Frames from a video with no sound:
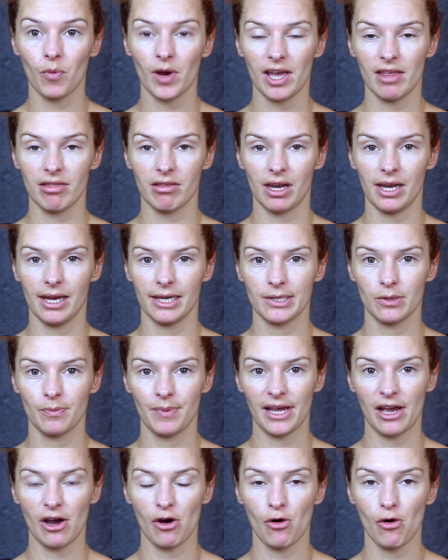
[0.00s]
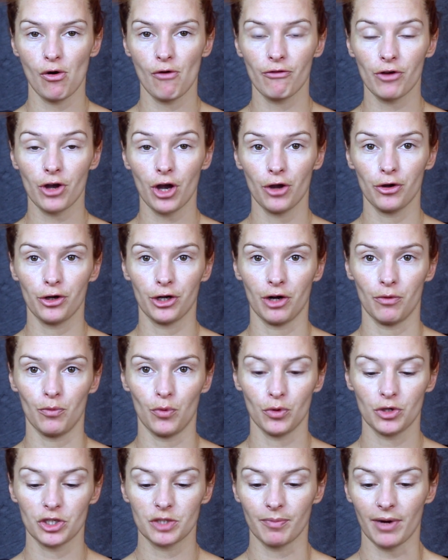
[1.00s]
with a little bit of coconut
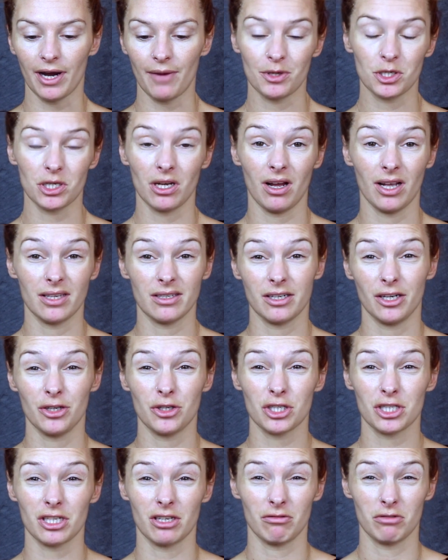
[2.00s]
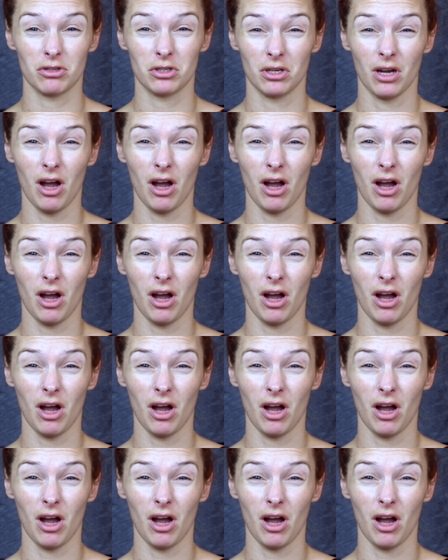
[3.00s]
water spray, which I like to do just to